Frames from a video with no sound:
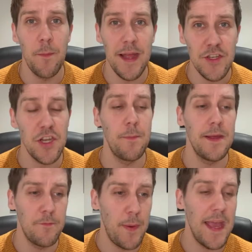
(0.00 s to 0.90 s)
bench and a
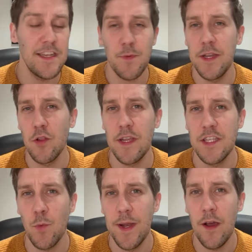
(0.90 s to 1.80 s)
bit of pace when you're looking
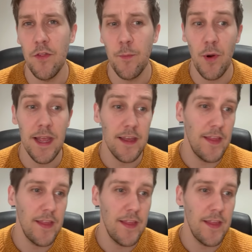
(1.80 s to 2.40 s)
to win it on the break.